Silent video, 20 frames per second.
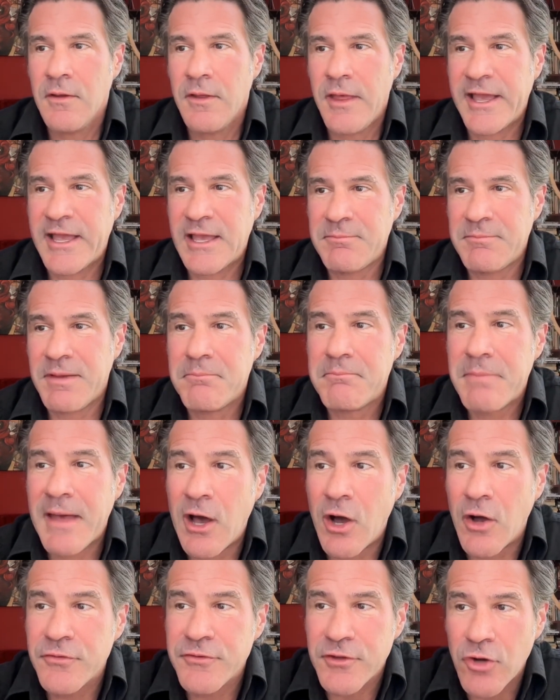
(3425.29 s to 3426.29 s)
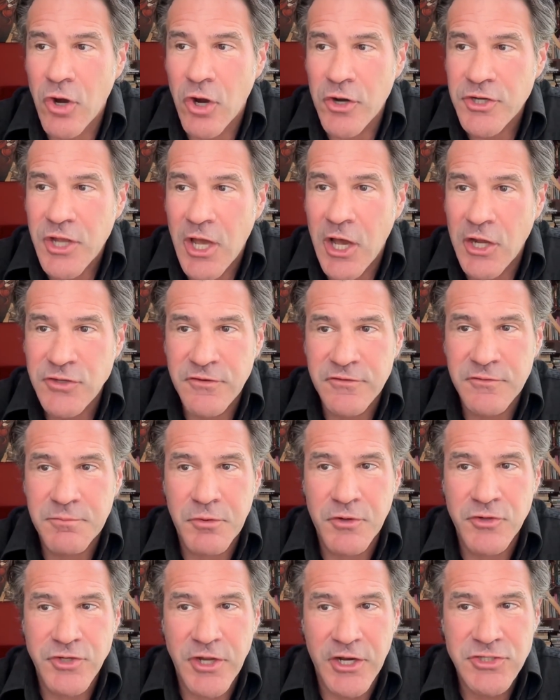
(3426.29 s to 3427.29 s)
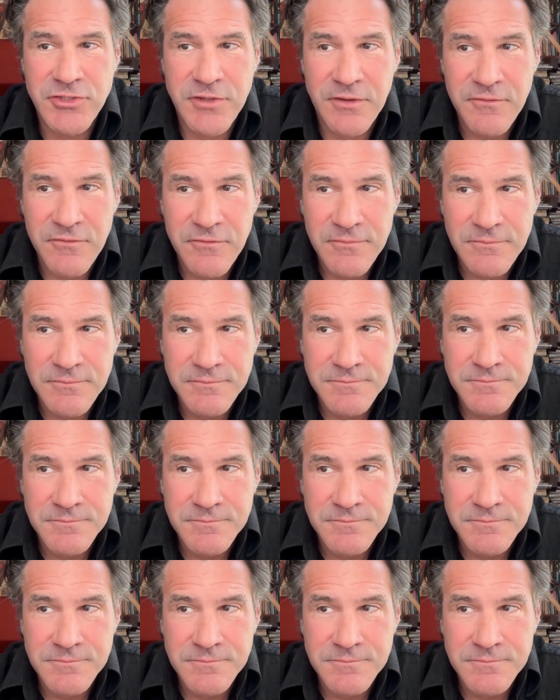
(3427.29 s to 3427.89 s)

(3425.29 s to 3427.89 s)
It can be bound in unconscious projections,